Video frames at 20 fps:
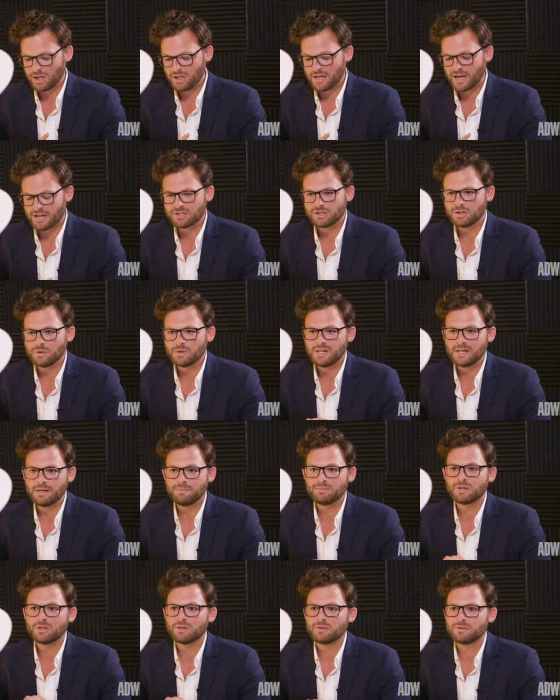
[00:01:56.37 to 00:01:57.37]
Yes, you
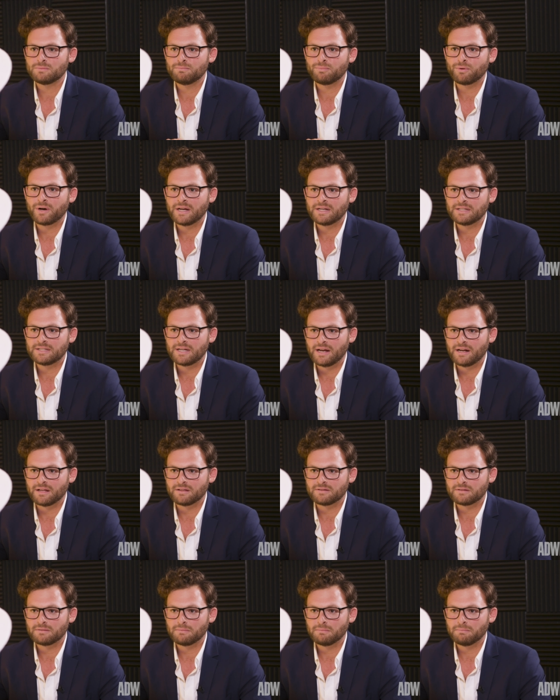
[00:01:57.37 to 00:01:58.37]
keep to those brand
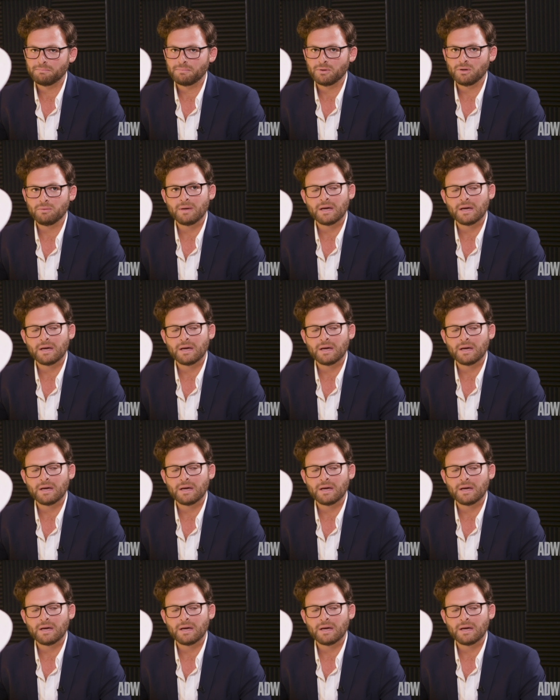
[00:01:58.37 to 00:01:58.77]
tenets, but you